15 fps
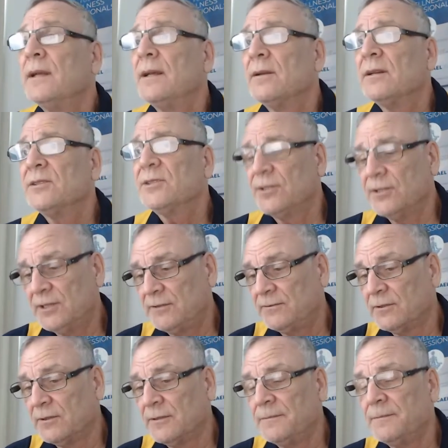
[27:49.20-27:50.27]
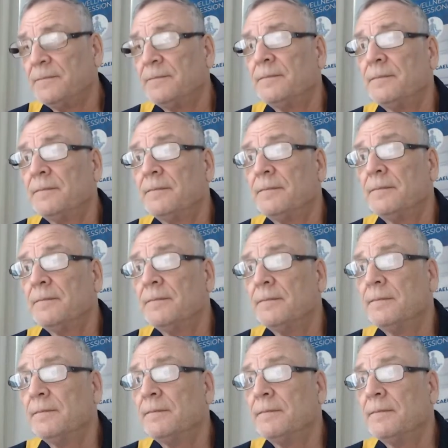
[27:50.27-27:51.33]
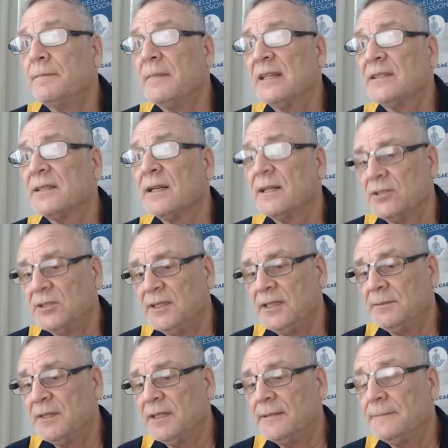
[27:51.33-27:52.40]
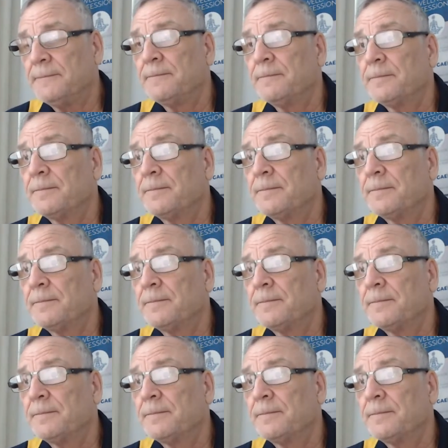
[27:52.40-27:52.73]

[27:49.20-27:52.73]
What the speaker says: and I search for massage near me.